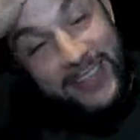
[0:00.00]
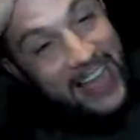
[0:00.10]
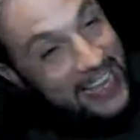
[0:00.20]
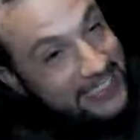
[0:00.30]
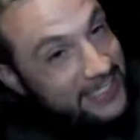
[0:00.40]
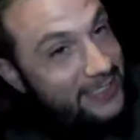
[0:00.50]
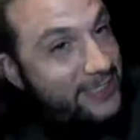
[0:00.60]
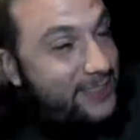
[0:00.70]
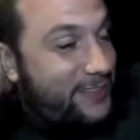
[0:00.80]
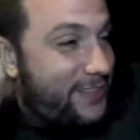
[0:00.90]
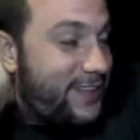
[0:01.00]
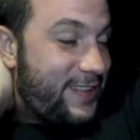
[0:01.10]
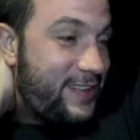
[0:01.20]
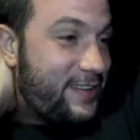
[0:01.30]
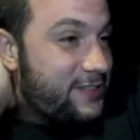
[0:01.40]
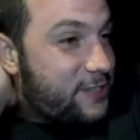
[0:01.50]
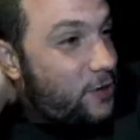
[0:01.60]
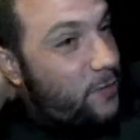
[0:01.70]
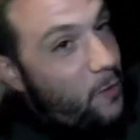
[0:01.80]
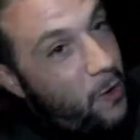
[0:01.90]
lasted
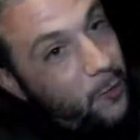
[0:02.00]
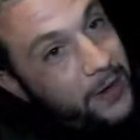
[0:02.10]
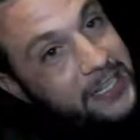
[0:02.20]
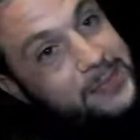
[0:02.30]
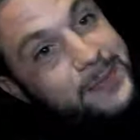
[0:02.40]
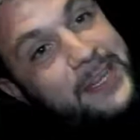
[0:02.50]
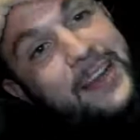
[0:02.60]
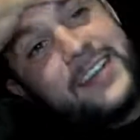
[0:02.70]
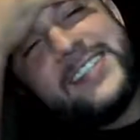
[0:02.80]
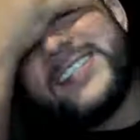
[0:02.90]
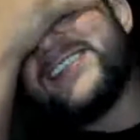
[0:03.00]
2 more weeks because